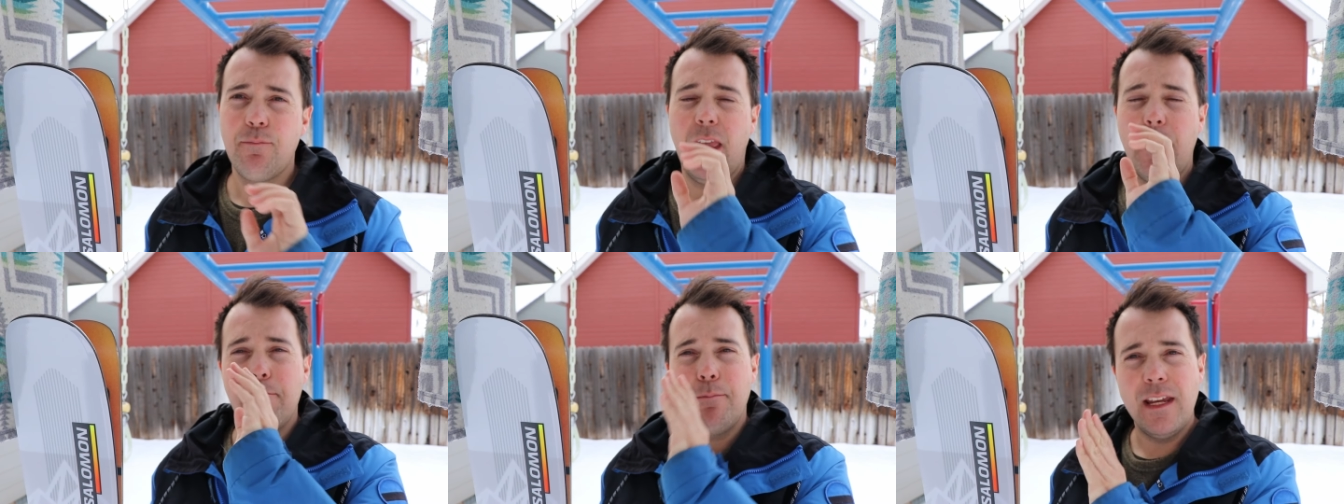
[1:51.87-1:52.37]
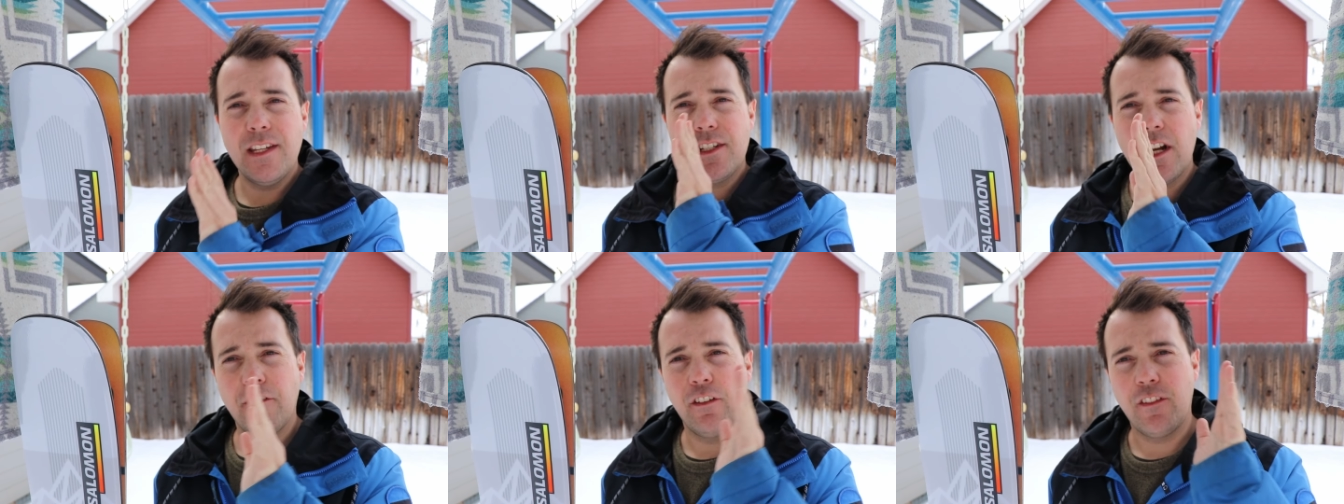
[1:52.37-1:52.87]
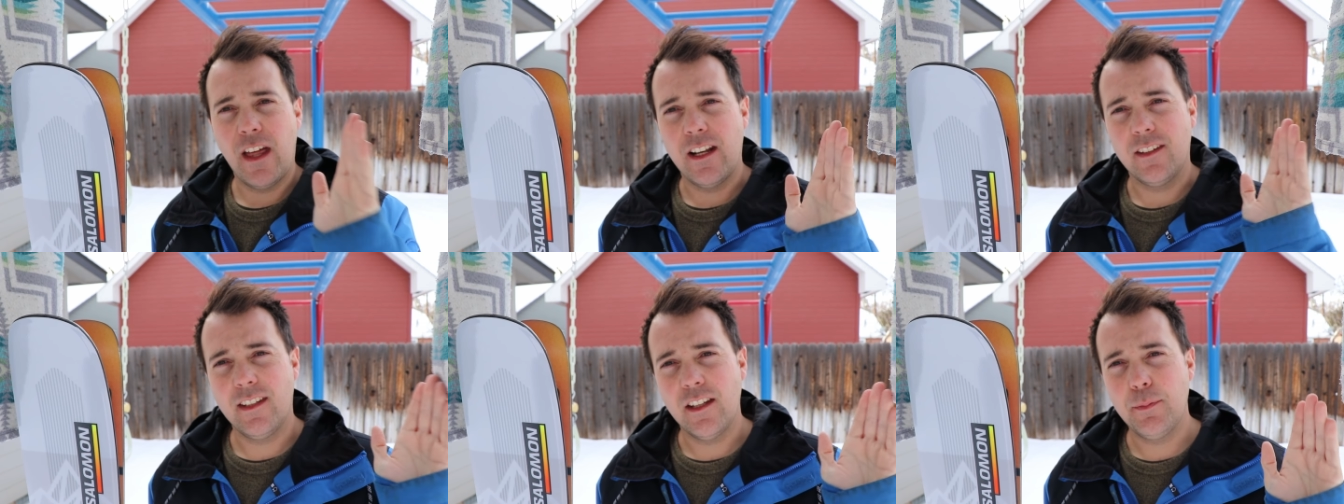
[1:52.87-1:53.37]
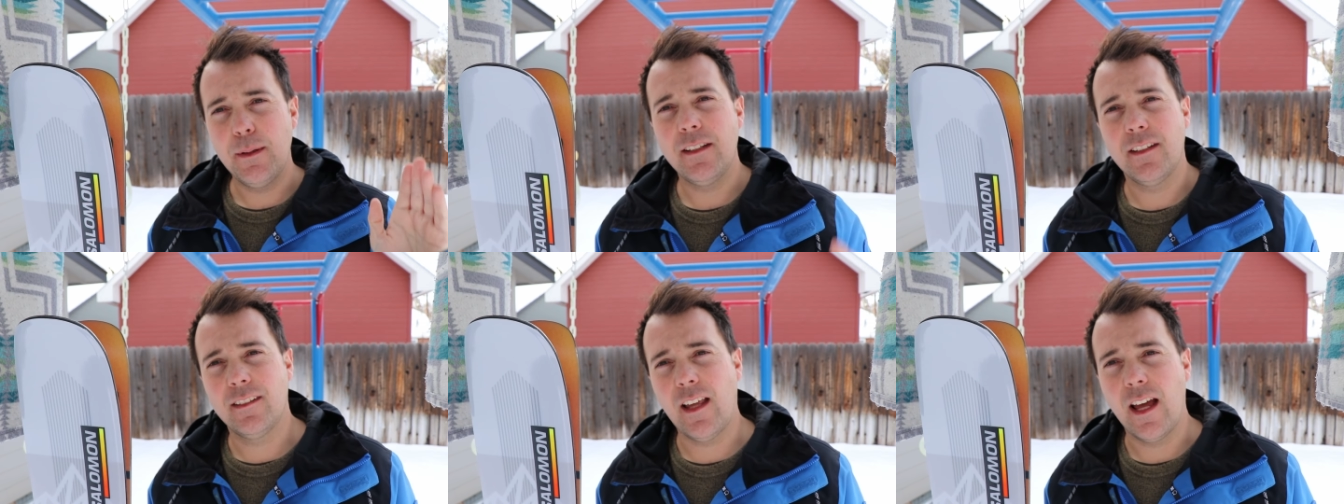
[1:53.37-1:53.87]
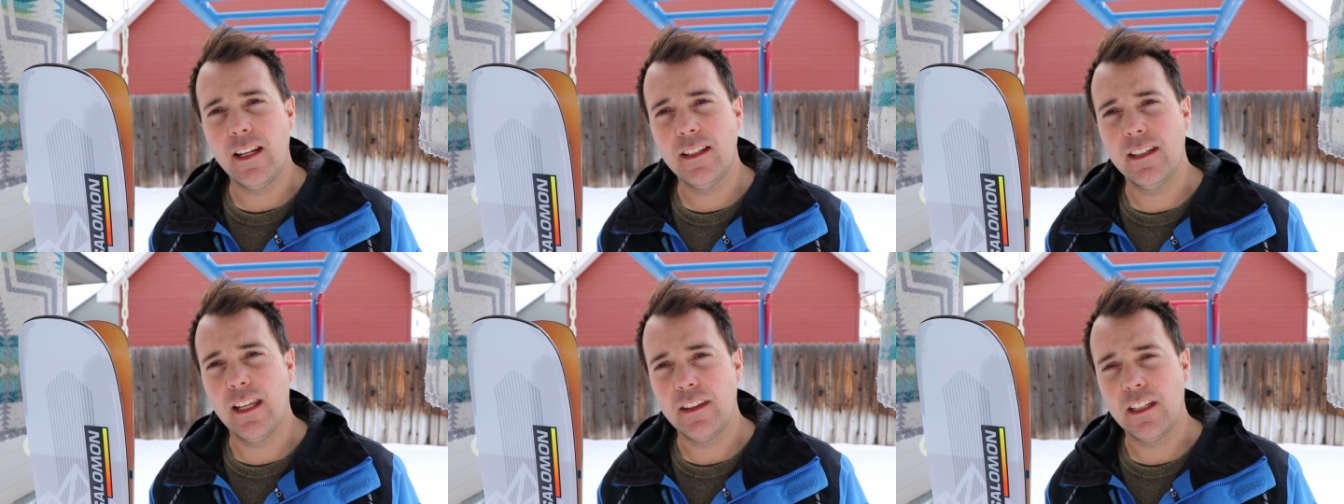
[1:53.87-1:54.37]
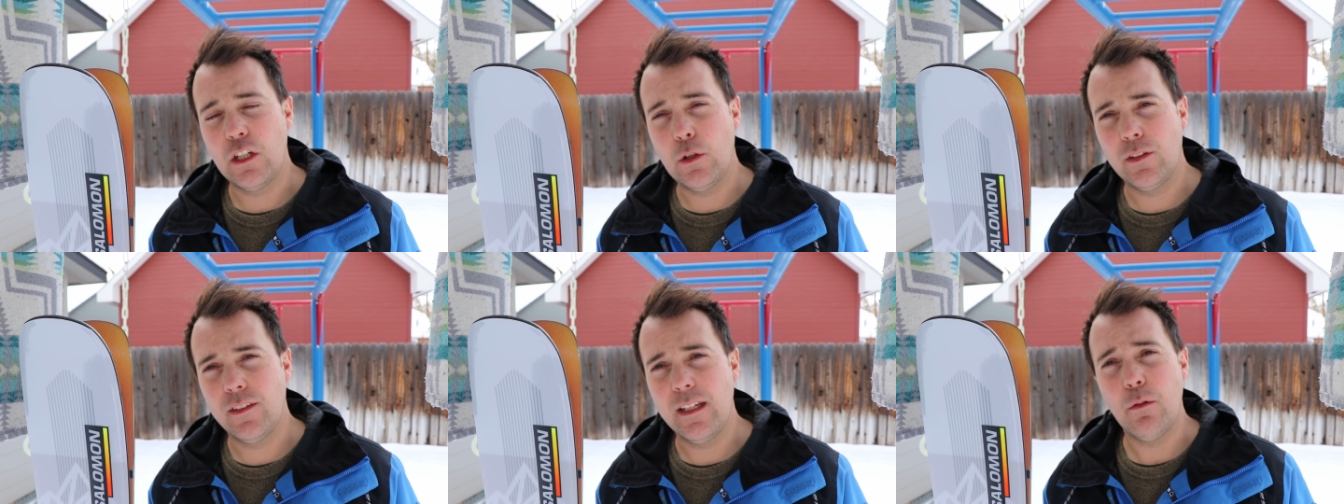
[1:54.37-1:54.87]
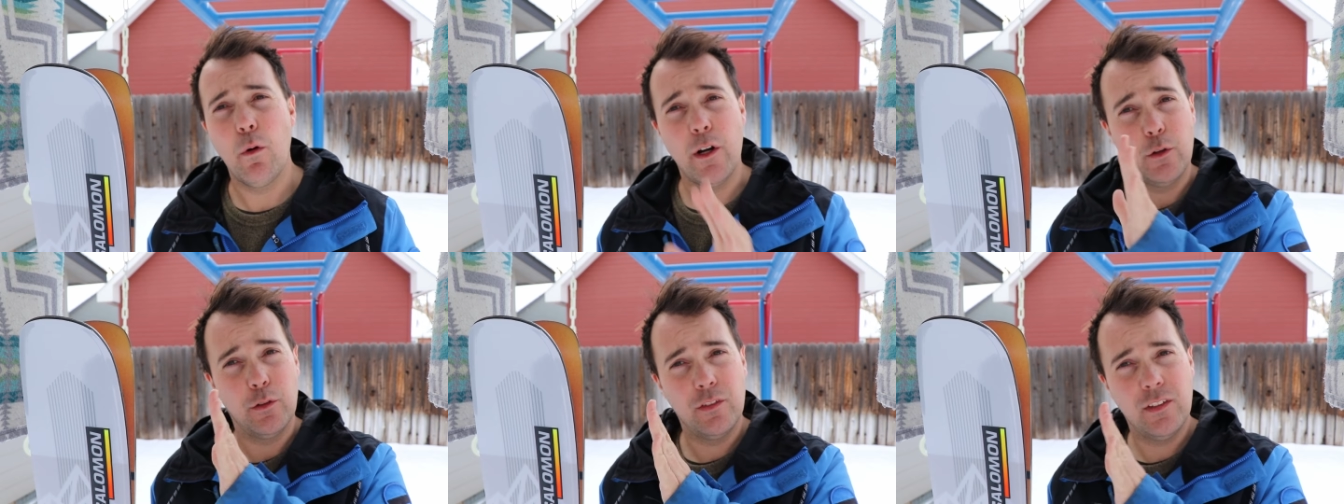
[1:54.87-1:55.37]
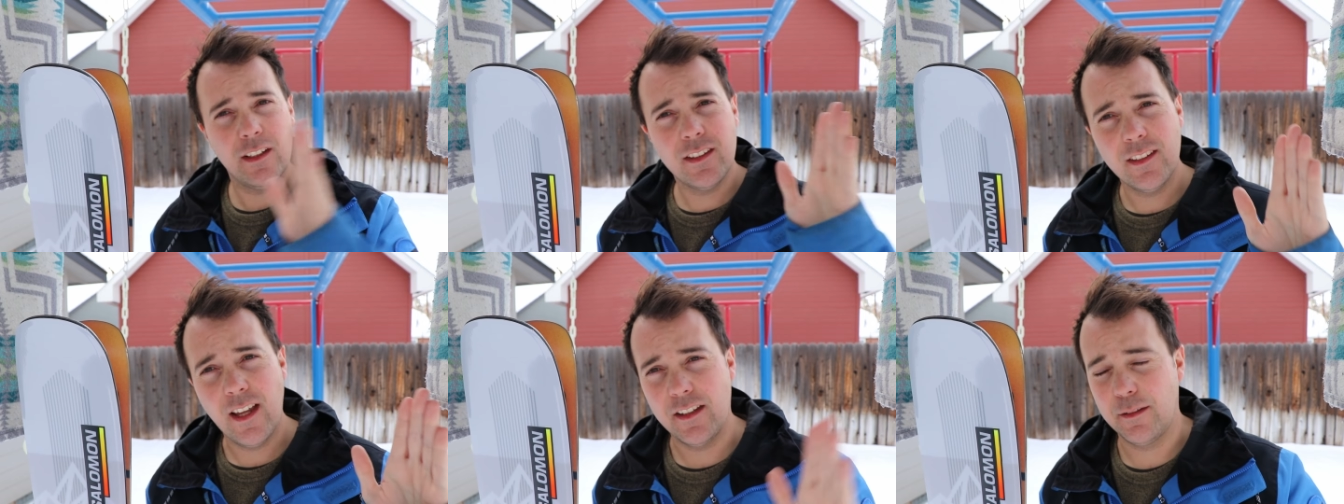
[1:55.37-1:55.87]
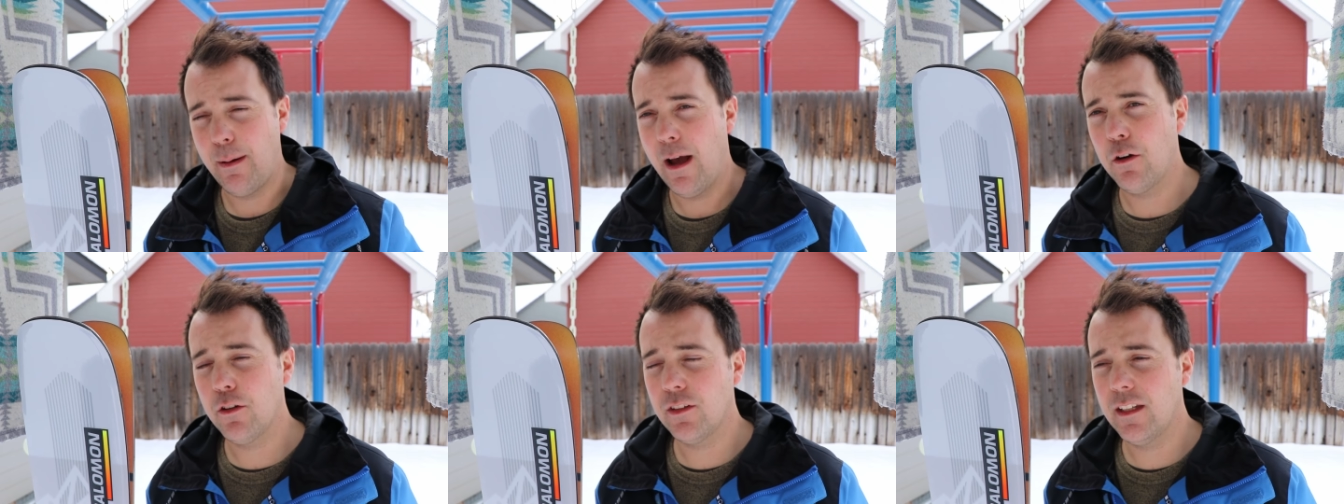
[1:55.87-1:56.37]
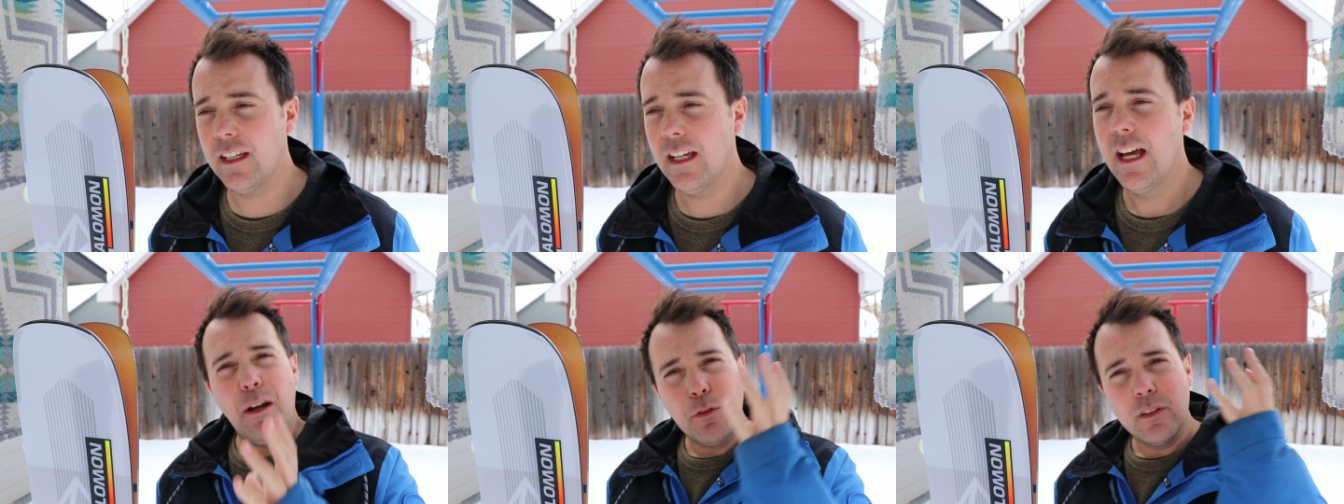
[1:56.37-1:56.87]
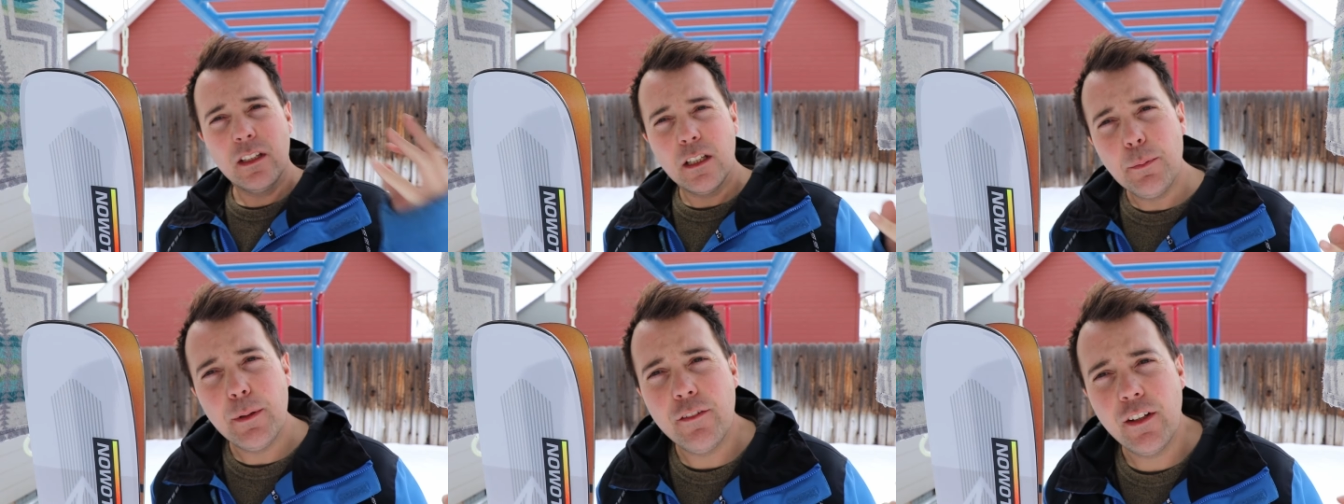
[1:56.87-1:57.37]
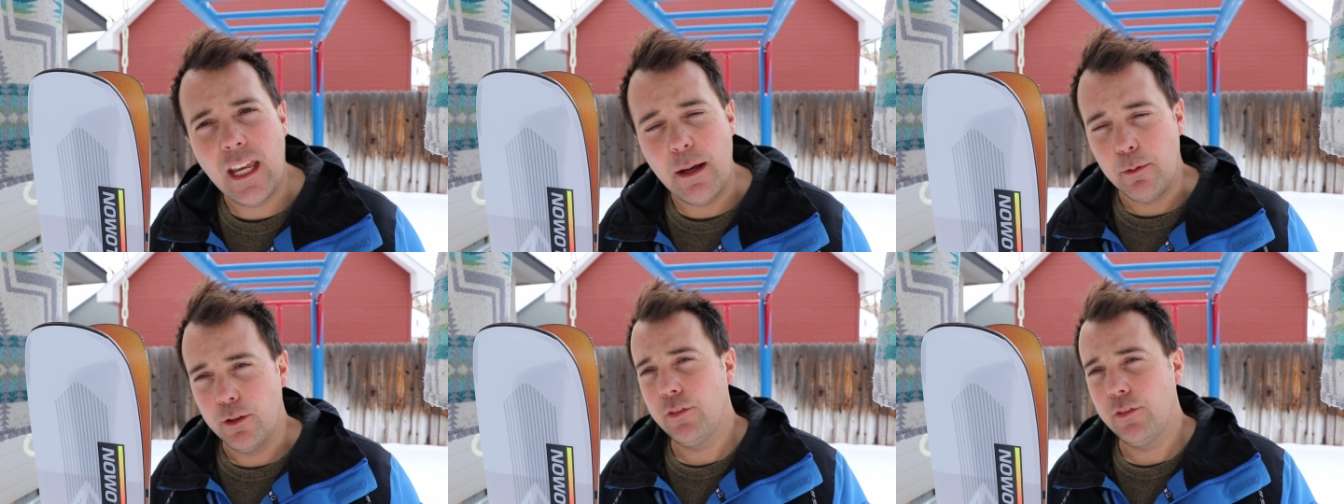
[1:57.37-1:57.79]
and based off of that assessment, decided to get the QST 106 as a powder ski, and it was a little bit of a gamble.